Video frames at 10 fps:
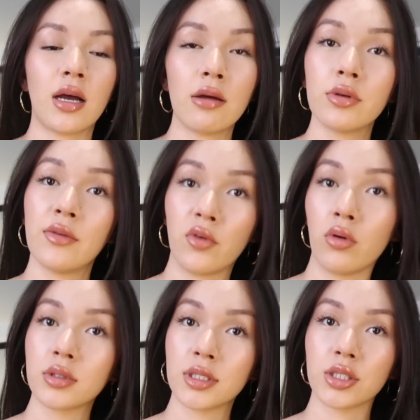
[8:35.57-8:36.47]
I would have
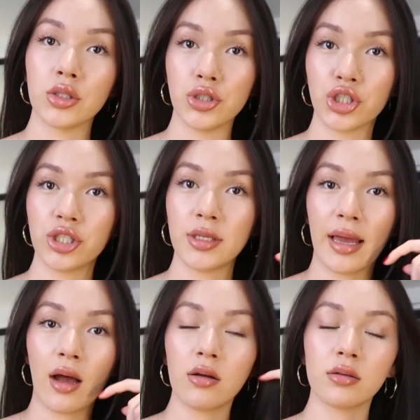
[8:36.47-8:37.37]
called it delusion
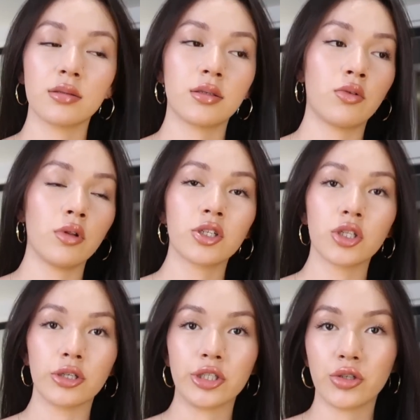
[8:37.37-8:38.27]
now, call it
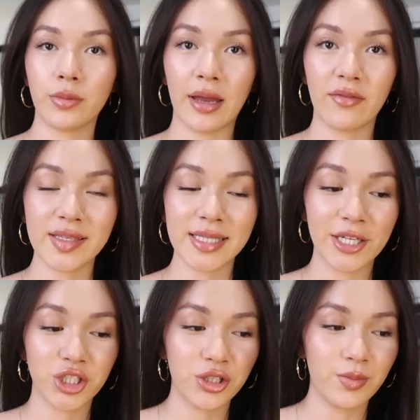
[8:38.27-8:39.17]
delusional
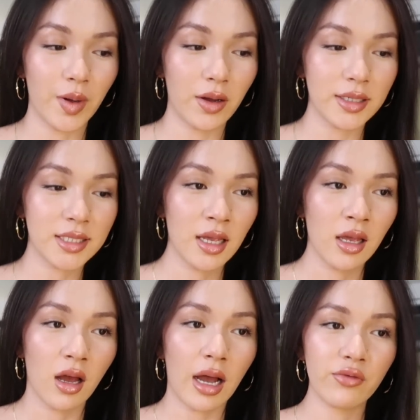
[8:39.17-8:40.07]
manifestation, but
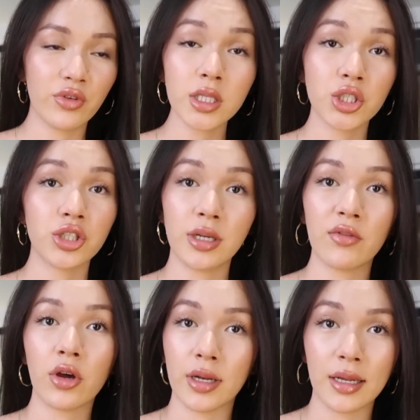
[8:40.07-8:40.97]
I really shouldn't
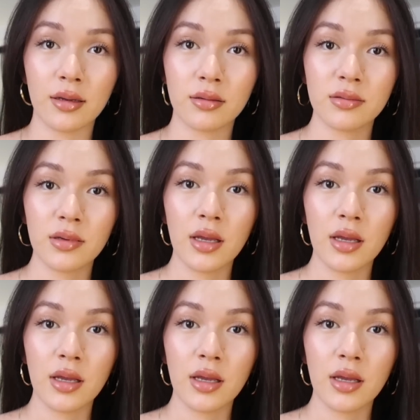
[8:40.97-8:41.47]
have gotten in.